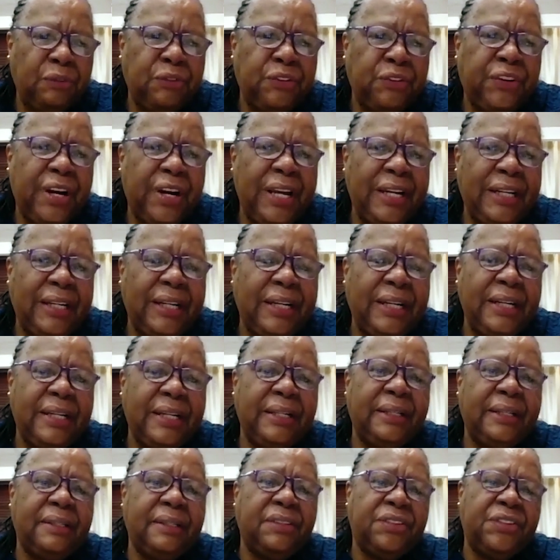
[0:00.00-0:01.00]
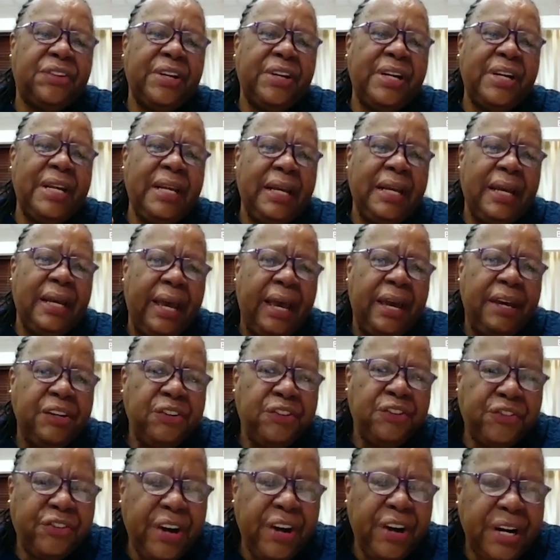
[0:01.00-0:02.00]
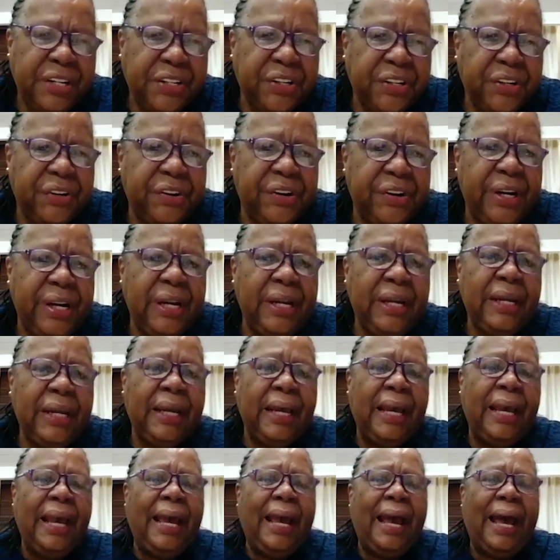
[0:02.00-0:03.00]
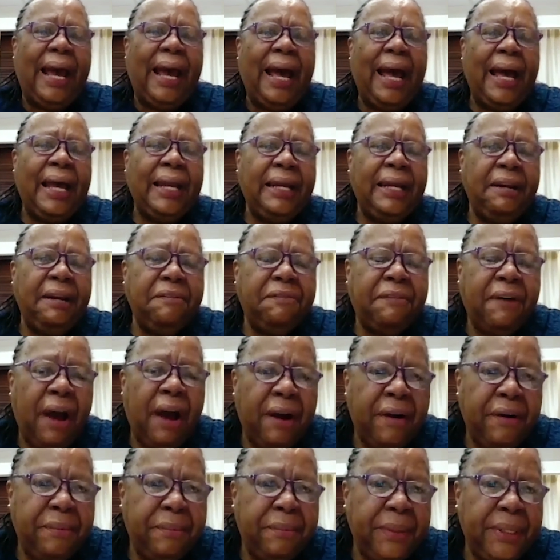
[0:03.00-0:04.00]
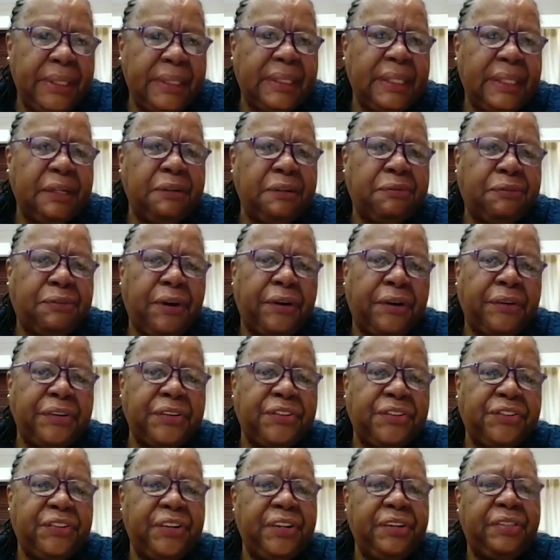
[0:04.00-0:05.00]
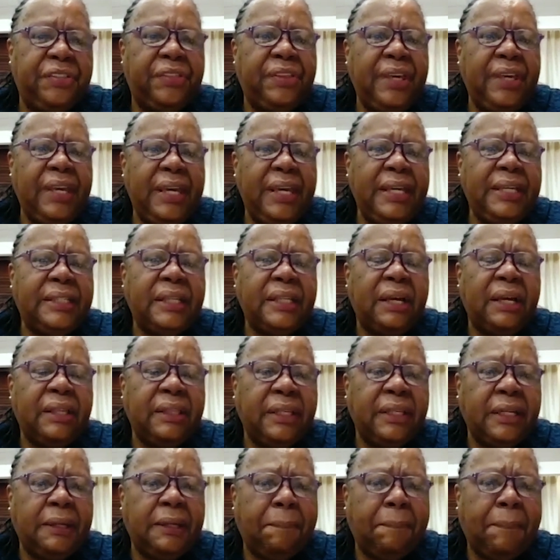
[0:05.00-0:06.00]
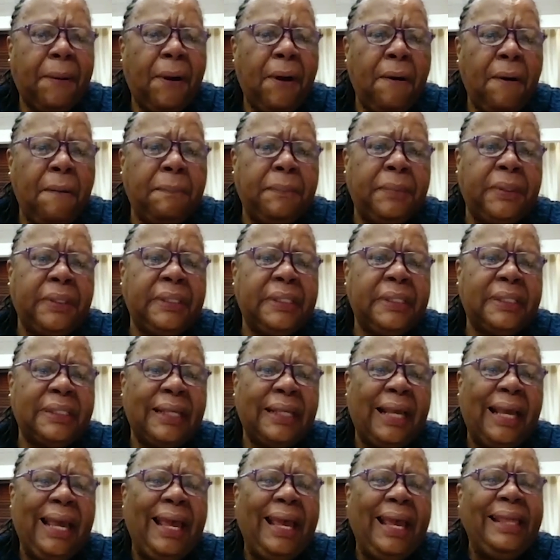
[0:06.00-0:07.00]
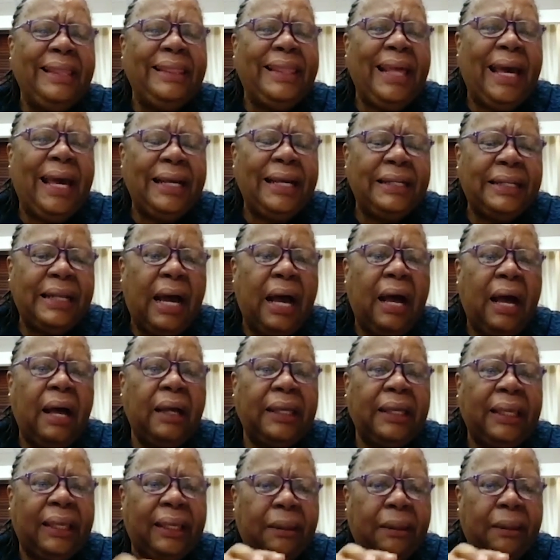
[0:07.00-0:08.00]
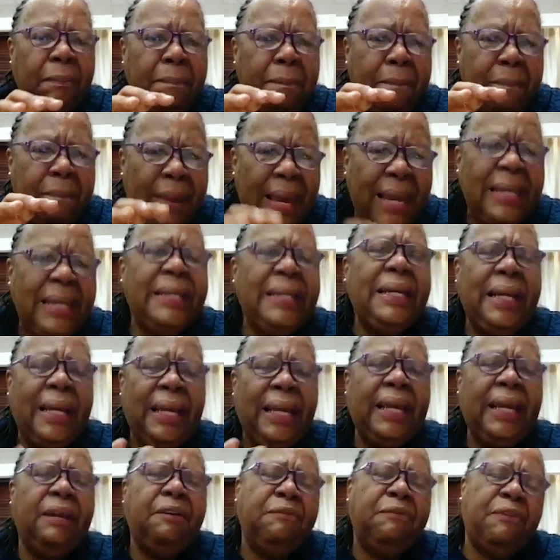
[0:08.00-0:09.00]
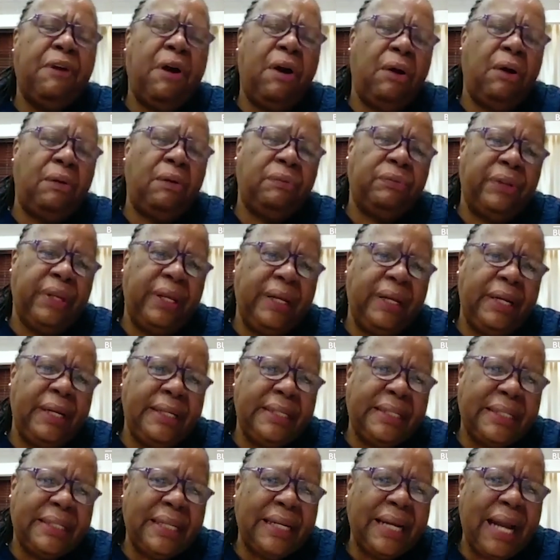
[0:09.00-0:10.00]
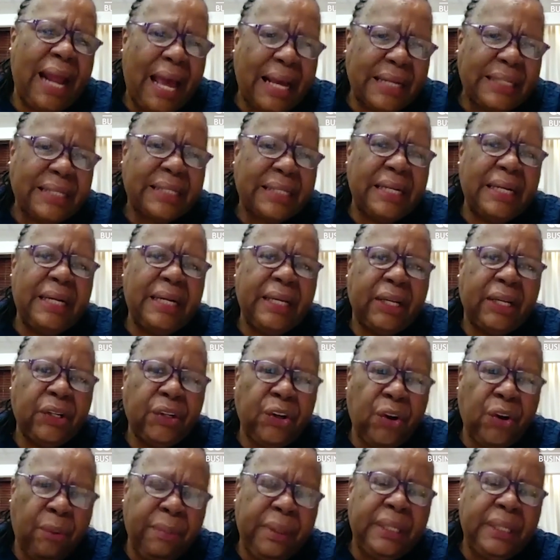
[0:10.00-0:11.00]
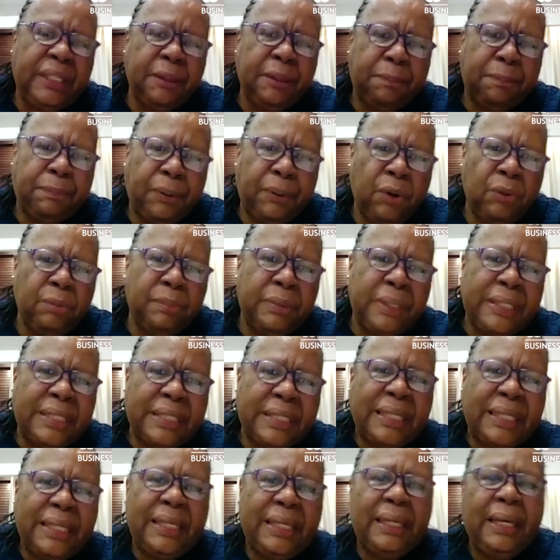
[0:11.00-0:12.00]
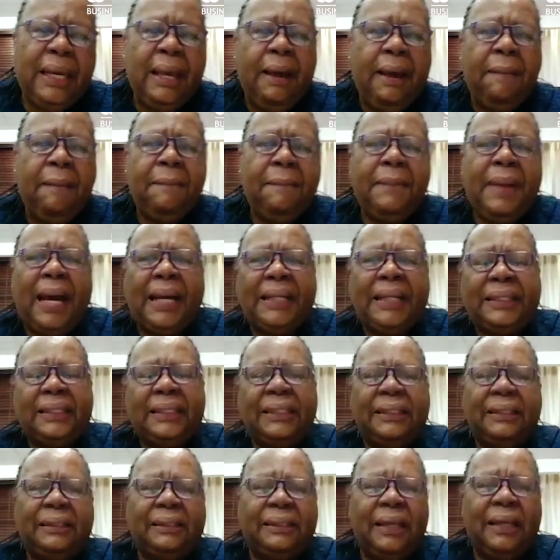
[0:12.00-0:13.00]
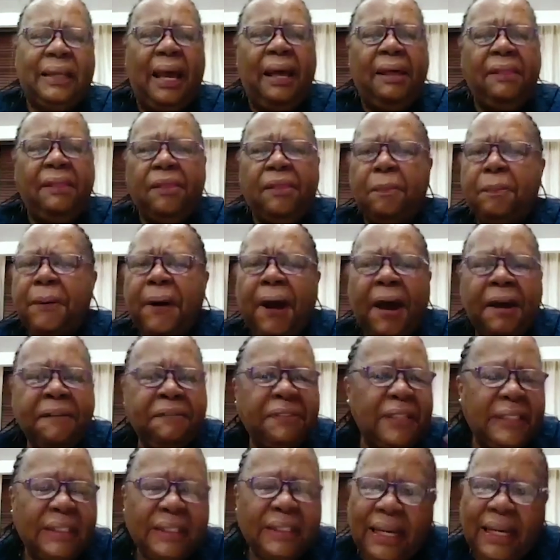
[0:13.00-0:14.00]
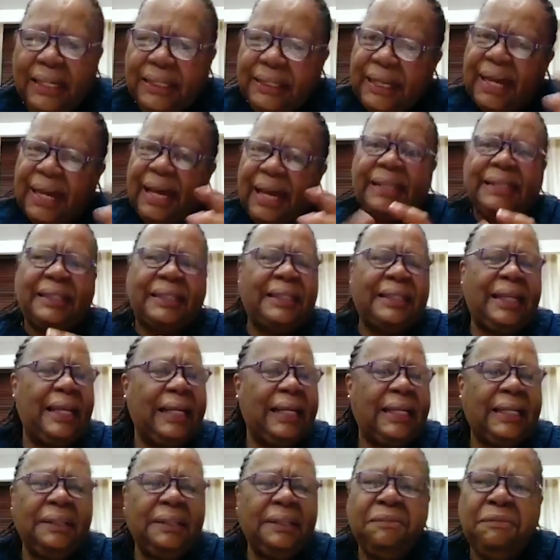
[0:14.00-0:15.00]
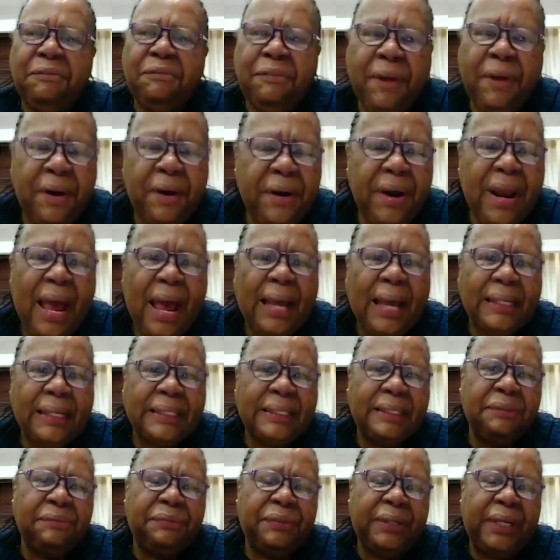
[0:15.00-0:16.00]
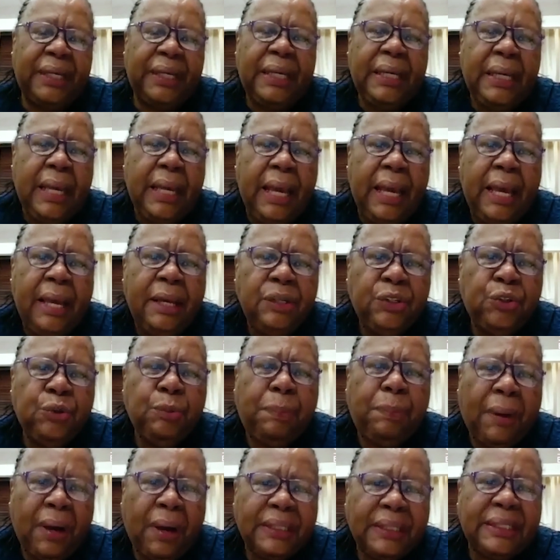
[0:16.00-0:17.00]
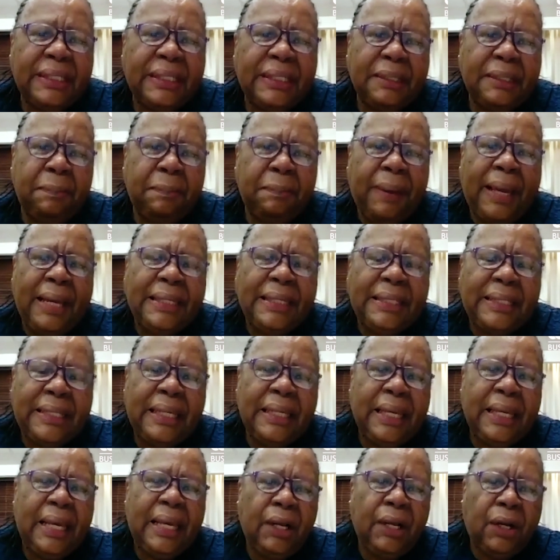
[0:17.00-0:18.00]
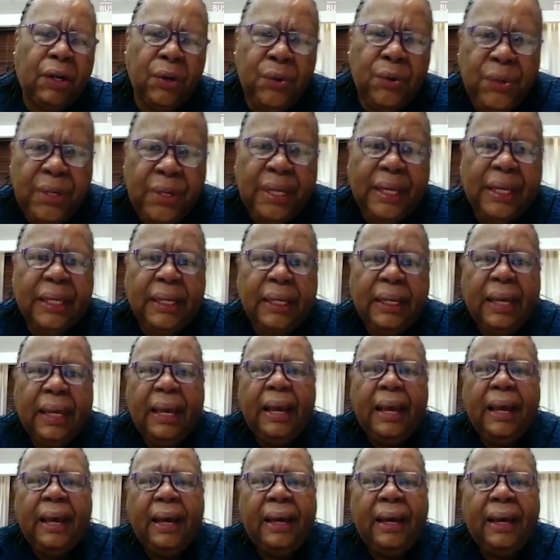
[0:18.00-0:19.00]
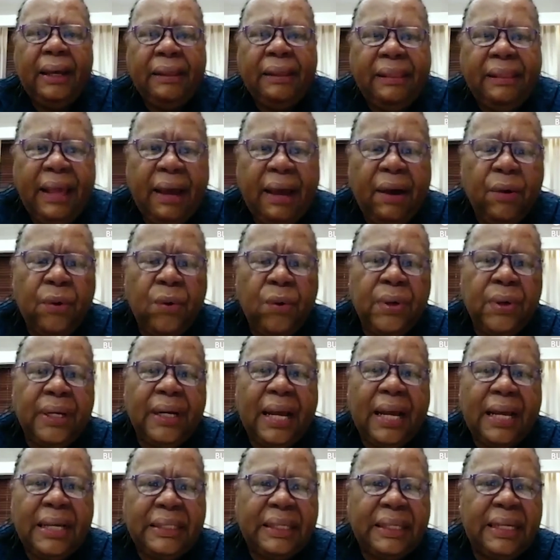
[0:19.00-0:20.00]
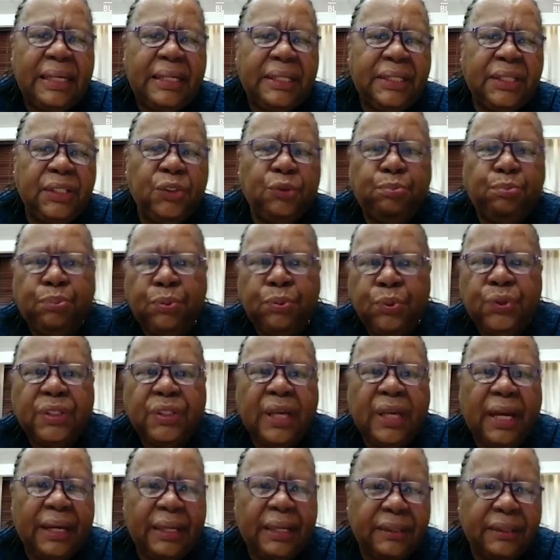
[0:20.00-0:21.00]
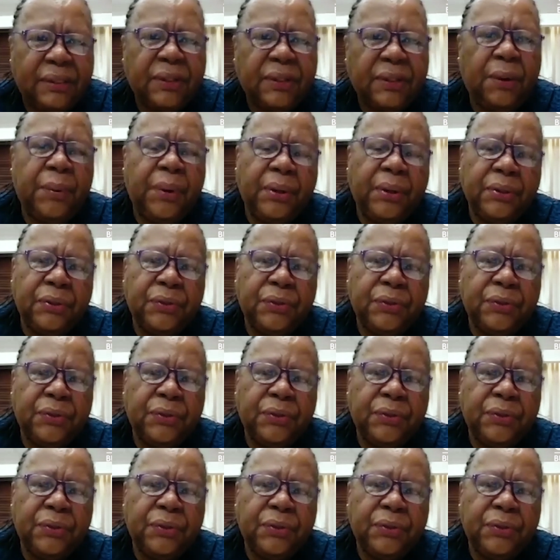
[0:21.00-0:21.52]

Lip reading: of Trade and Industry, Treasury, and Environment and Forestry. These are the departments that are mainly involved in international economic diplomacy matters. The private sector has taken very actively to participating, including their organizations, BUSA and so